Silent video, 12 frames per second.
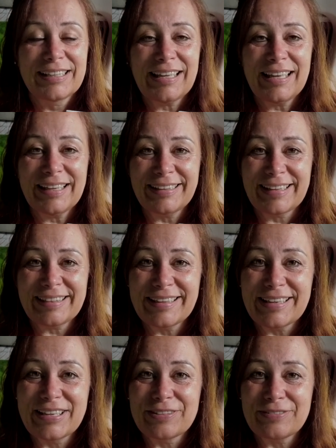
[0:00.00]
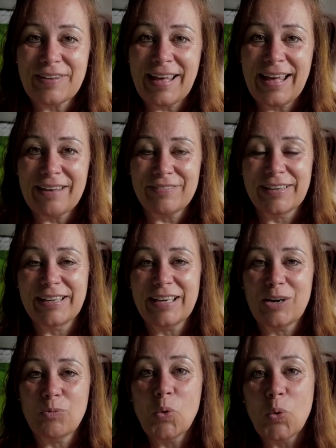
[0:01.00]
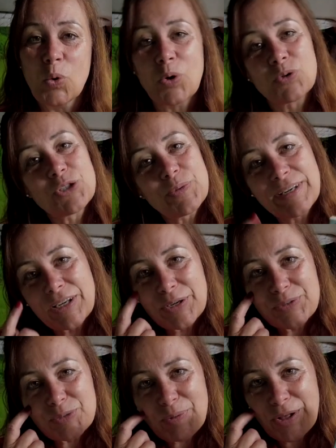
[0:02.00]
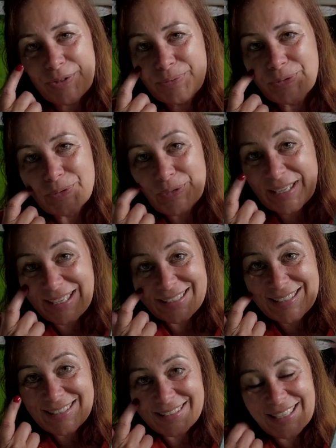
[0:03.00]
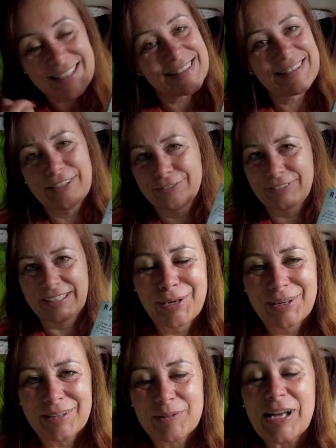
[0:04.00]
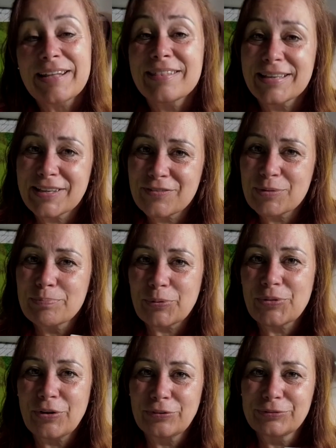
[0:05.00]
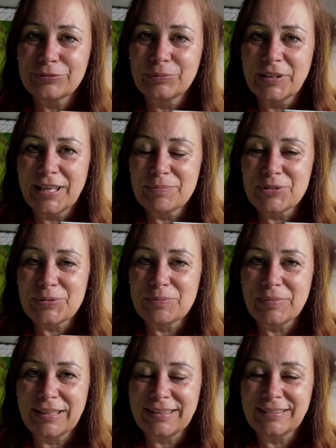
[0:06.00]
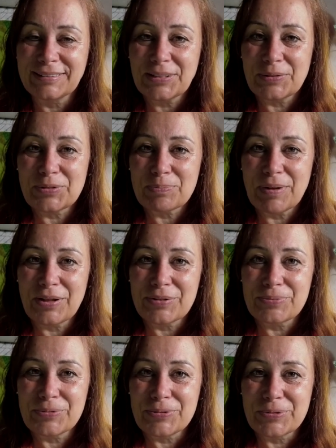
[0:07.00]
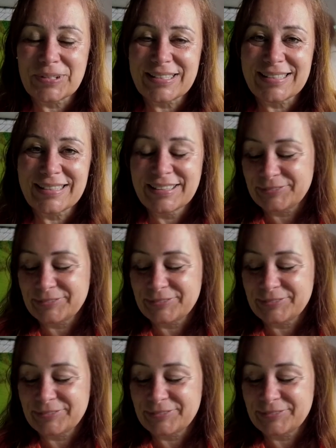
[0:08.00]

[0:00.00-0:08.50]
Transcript: kind of thinking of having a walk or doing a coast path walk, it's lovely. I think of them both often when I'm doing my little coast path walks.